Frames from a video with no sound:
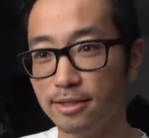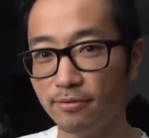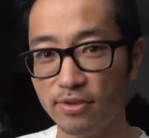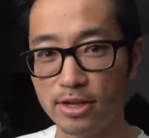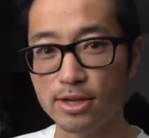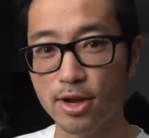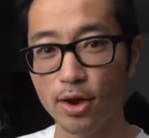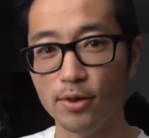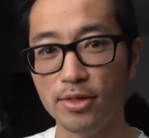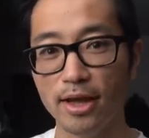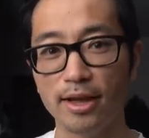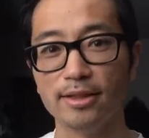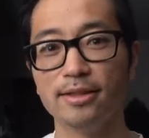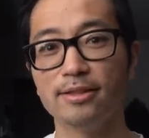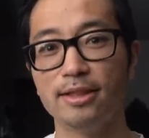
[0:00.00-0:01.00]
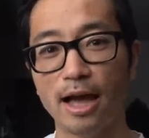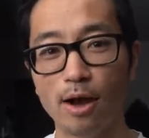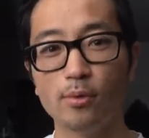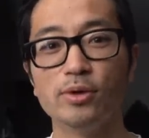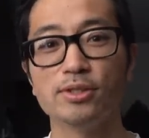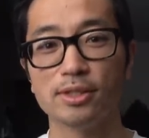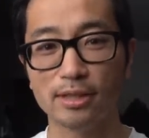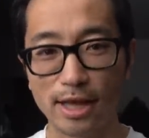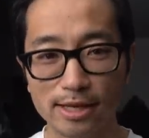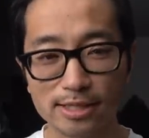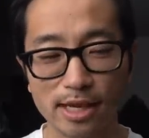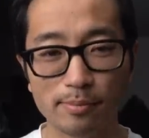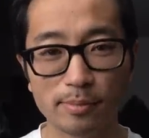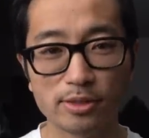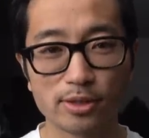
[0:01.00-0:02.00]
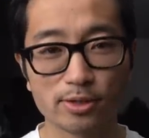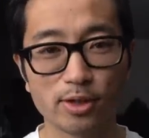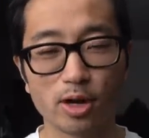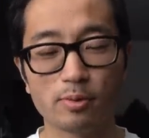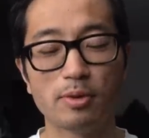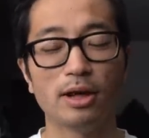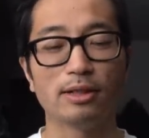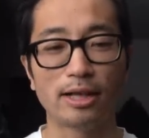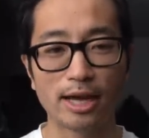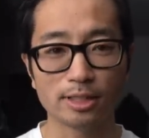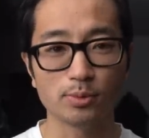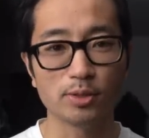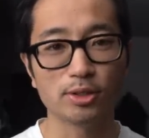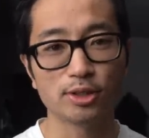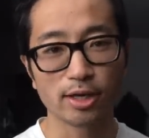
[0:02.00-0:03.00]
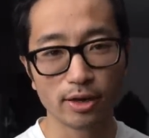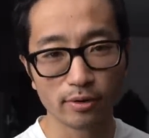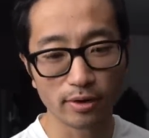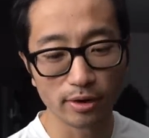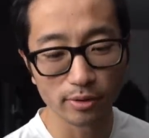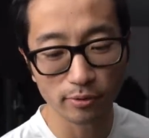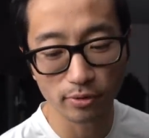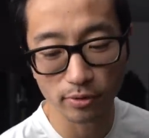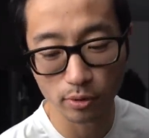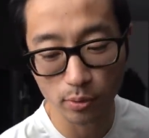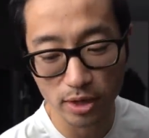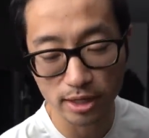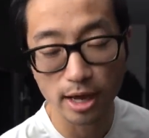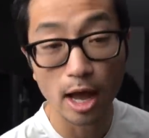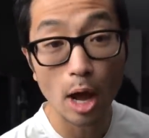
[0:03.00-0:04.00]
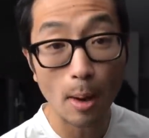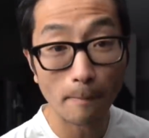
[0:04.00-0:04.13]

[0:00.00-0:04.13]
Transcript: video that was the last time I was gonna talk about last week's charity runner for the week.